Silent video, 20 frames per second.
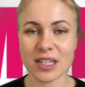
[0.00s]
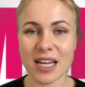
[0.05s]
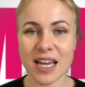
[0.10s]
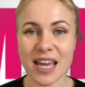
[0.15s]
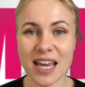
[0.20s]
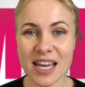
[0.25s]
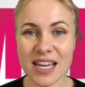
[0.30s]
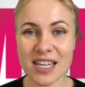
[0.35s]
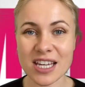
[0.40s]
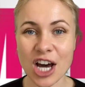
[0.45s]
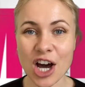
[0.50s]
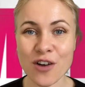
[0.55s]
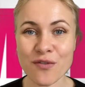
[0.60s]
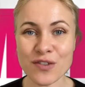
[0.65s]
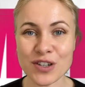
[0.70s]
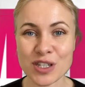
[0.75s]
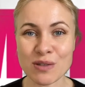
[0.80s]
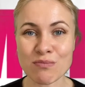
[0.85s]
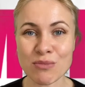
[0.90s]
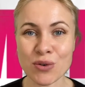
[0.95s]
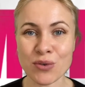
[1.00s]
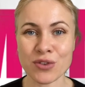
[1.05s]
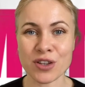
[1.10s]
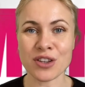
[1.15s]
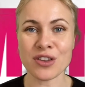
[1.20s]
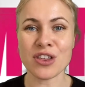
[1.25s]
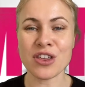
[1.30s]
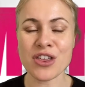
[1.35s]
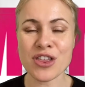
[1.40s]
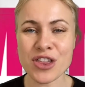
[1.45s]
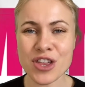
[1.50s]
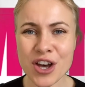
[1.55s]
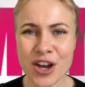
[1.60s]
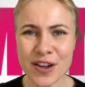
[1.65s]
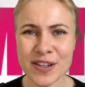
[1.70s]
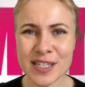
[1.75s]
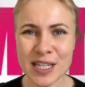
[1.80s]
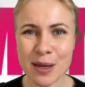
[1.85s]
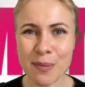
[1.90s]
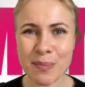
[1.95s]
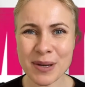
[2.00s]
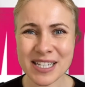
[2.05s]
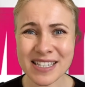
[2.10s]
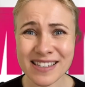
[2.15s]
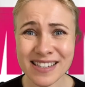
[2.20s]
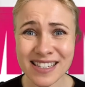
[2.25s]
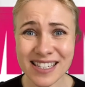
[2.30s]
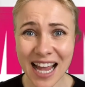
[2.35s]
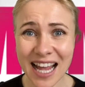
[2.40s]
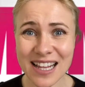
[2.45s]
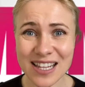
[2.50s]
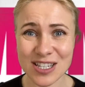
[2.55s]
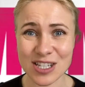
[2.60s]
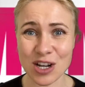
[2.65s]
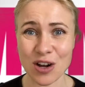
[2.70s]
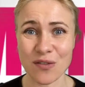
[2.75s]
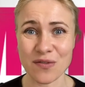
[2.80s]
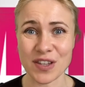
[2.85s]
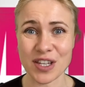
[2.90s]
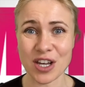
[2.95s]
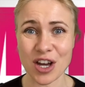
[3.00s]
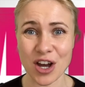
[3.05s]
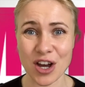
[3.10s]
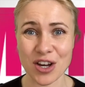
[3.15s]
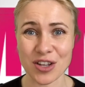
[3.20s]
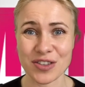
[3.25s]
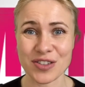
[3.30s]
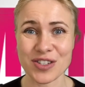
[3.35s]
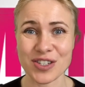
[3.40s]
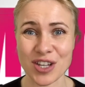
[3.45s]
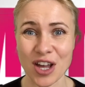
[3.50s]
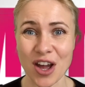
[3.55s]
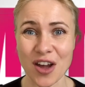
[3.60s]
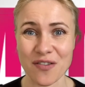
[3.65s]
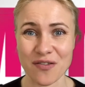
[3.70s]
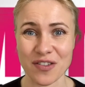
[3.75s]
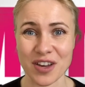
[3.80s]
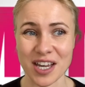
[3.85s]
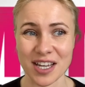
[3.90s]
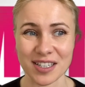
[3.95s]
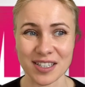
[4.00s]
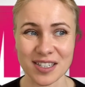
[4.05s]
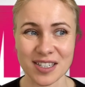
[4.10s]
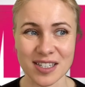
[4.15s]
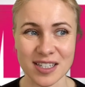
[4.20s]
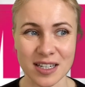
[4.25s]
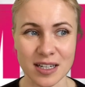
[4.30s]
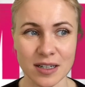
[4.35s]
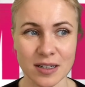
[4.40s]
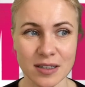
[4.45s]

It covers more than 30% of the Earth's surface,